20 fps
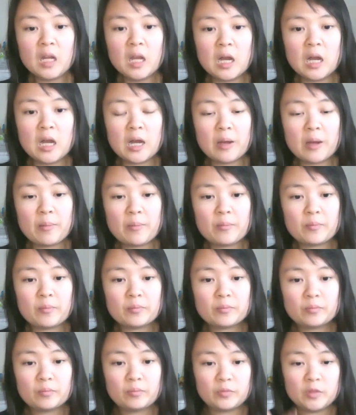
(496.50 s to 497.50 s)

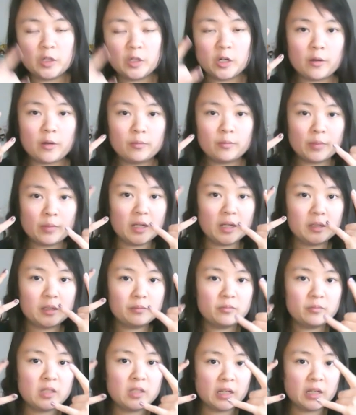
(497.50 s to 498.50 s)
You know, by
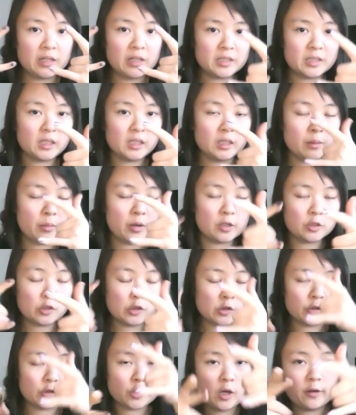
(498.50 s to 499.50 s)
dancing the
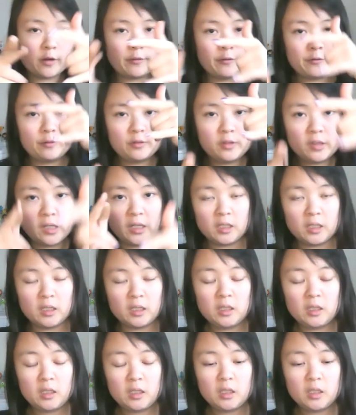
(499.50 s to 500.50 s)
monsters off, they